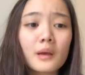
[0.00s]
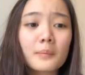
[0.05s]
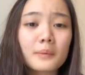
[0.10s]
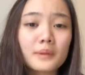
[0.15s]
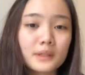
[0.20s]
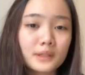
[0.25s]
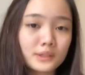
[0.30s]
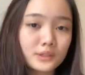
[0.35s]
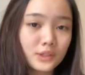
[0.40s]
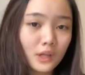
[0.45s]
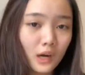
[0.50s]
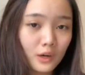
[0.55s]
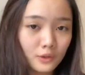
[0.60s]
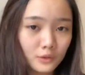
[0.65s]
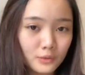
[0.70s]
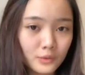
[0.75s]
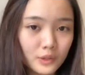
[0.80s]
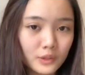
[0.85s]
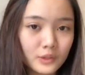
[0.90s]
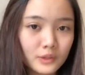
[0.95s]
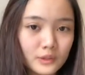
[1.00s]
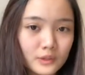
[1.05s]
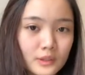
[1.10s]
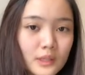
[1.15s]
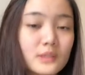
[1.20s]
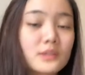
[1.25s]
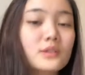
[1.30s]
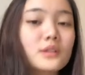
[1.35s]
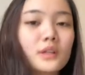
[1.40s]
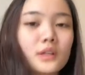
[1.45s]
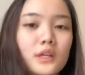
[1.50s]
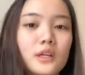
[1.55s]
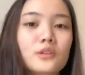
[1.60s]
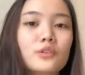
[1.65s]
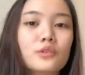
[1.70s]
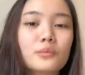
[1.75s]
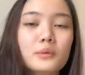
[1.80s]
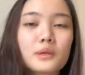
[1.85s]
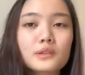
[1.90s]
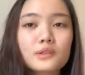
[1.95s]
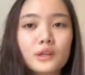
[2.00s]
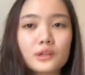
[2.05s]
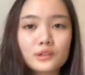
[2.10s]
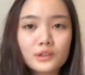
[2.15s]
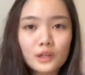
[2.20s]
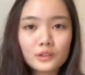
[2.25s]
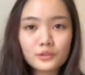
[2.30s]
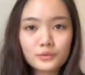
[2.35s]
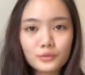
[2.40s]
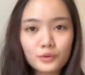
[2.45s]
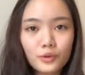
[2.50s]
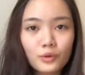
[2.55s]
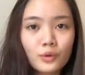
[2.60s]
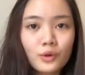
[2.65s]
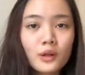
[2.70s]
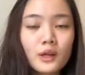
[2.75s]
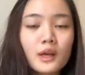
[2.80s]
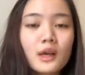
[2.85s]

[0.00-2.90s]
plus hard work. That's the key to be successful.